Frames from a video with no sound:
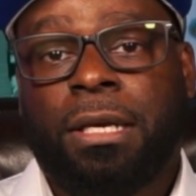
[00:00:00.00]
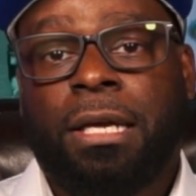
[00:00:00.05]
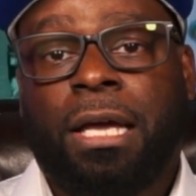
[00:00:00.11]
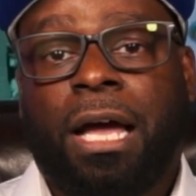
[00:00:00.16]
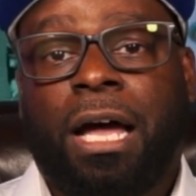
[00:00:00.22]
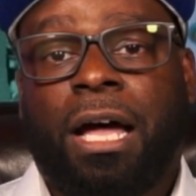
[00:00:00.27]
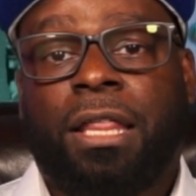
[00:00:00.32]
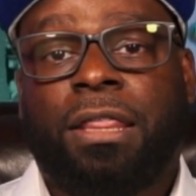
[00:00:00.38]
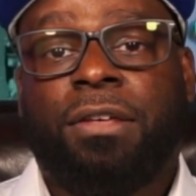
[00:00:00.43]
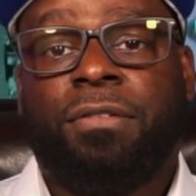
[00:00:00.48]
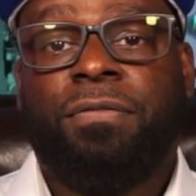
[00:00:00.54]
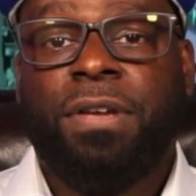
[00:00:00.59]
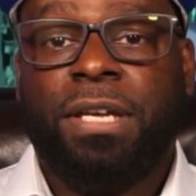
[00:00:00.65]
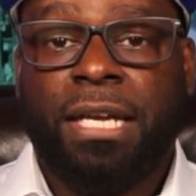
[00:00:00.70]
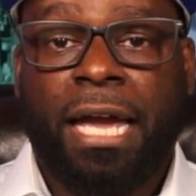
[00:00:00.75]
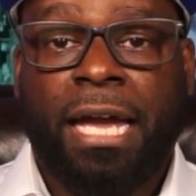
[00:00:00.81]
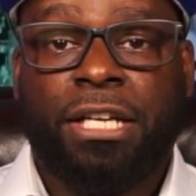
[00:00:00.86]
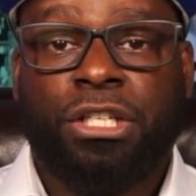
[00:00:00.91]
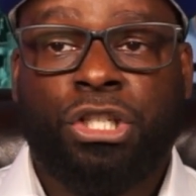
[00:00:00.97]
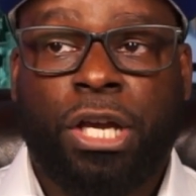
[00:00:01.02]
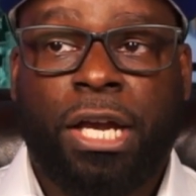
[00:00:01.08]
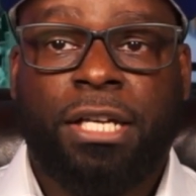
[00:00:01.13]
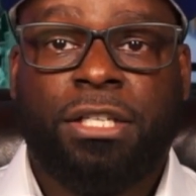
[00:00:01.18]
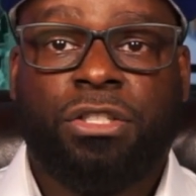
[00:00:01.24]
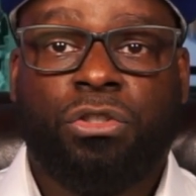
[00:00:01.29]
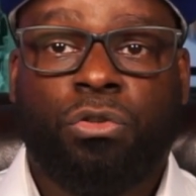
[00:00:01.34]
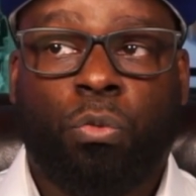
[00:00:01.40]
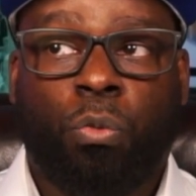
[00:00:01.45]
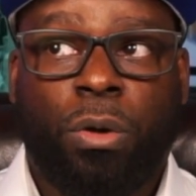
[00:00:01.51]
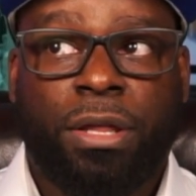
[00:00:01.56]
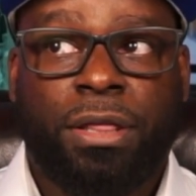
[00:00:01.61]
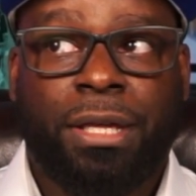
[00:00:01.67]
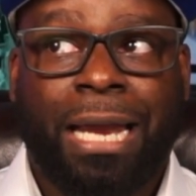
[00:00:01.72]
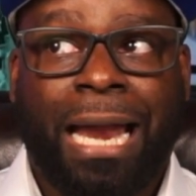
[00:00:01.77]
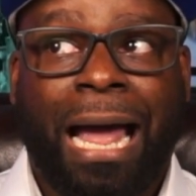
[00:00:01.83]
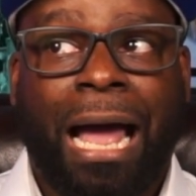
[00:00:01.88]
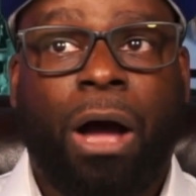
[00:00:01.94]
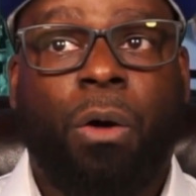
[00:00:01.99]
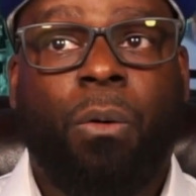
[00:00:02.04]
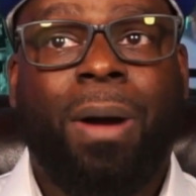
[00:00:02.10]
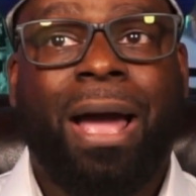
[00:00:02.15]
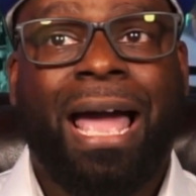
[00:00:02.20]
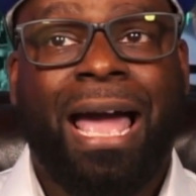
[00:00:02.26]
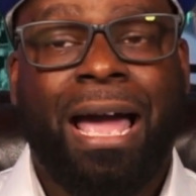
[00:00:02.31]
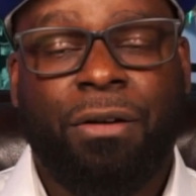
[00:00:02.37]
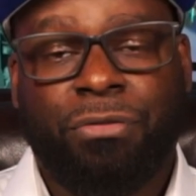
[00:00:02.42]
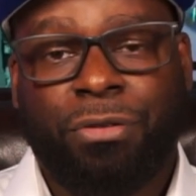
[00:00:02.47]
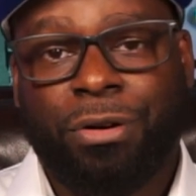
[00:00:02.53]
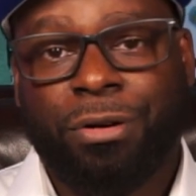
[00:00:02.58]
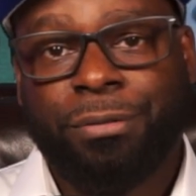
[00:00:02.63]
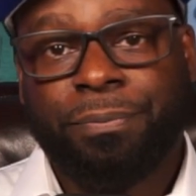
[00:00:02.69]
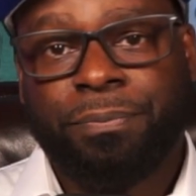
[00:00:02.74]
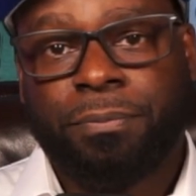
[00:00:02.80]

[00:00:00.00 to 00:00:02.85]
the VA changes with it. However,